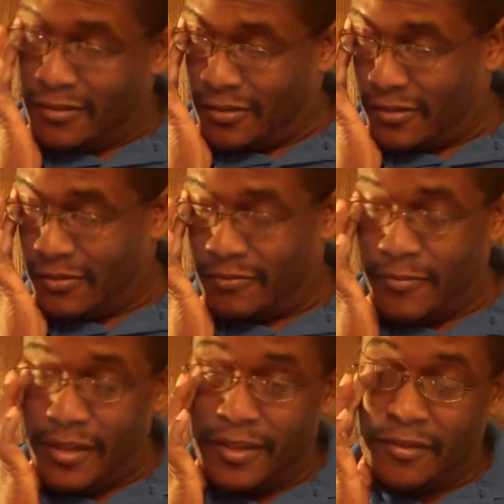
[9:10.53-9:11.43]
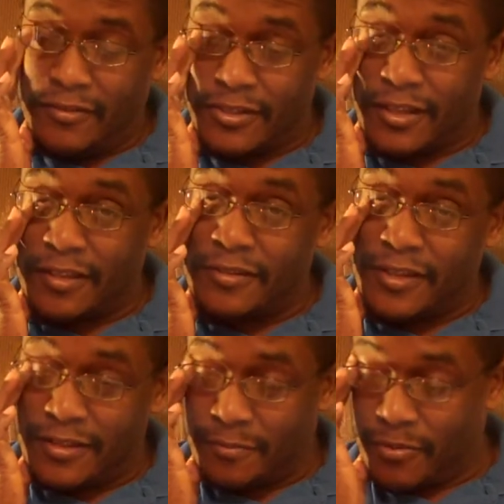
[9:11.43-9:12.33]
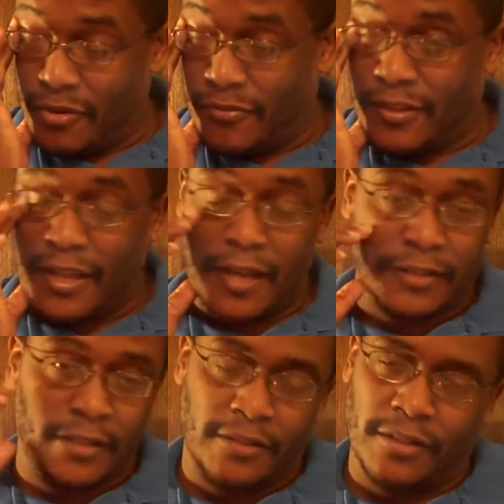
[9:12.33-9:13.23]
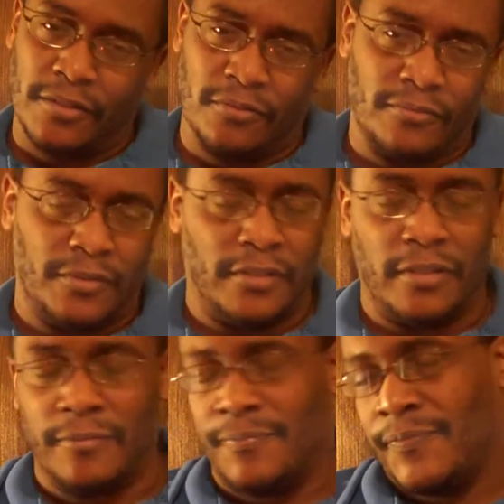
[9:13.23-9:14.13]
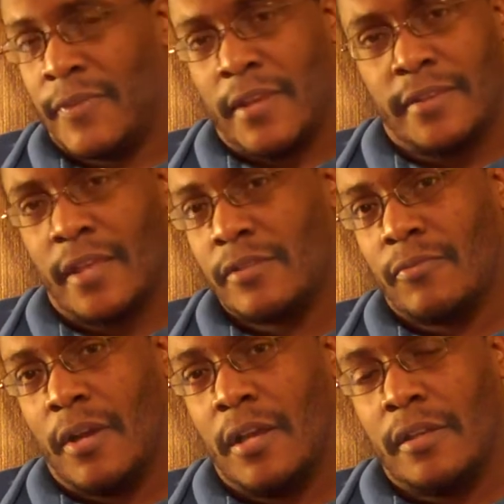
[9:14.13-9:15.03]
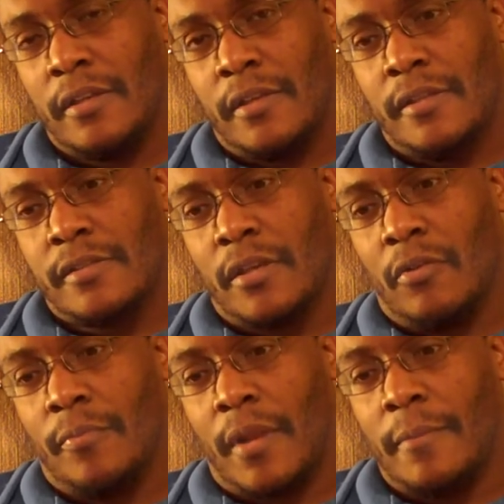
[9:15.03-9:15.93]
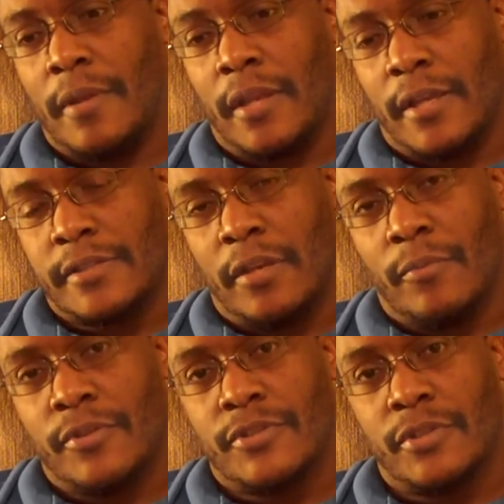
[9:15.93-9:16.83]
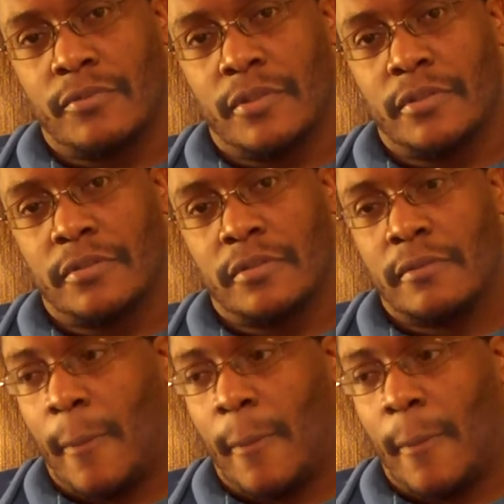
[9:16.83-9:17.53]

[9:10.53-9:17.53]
Oh, man, she has, she has a prophylactic. No, you know, that's why. So, but I mean, like I said, with shooters,